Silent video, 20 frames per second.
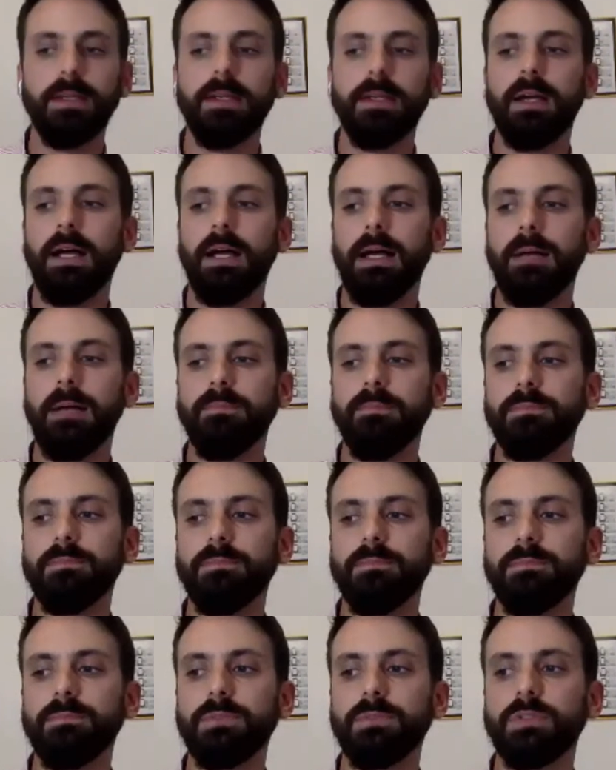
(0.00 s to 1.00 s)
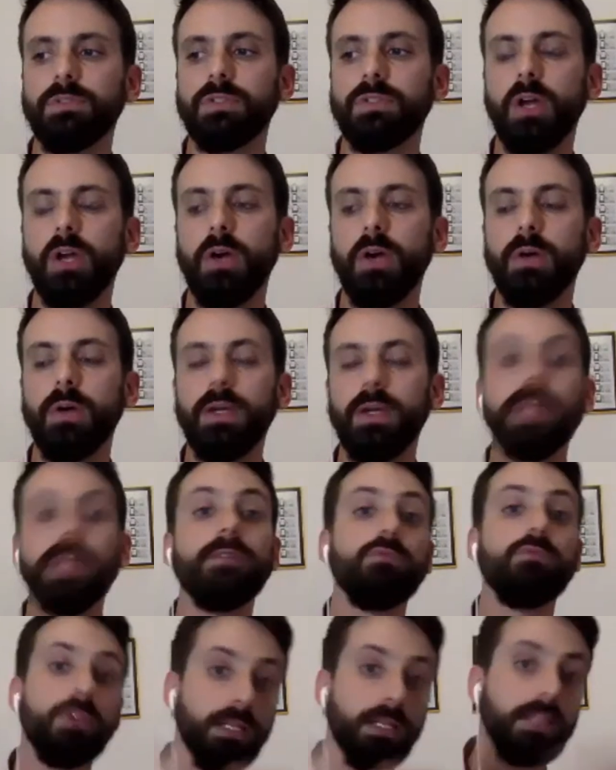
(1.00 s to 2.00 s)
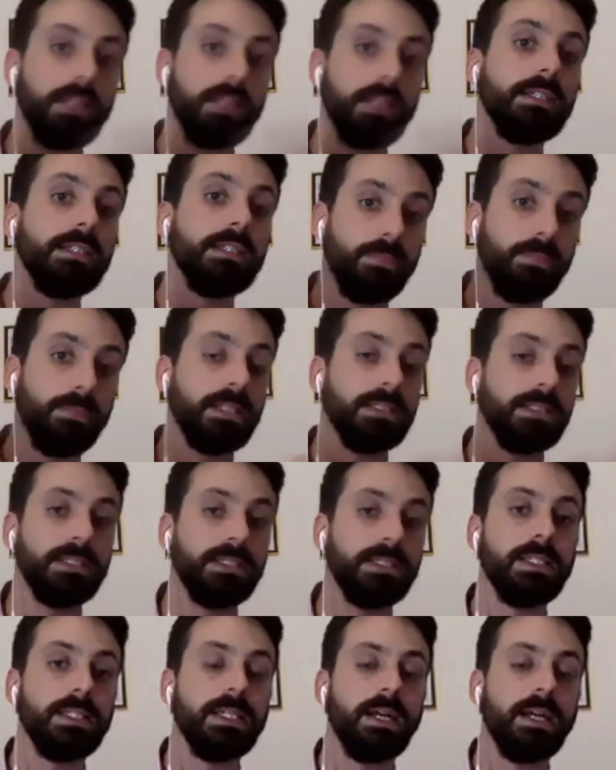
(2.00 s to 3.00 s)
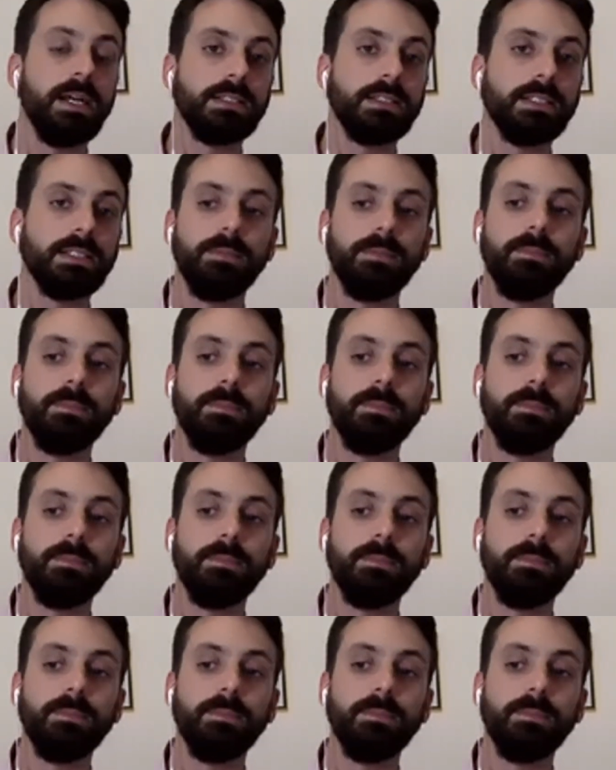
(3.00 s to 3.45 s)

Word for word: Um, so it really depends is the answer.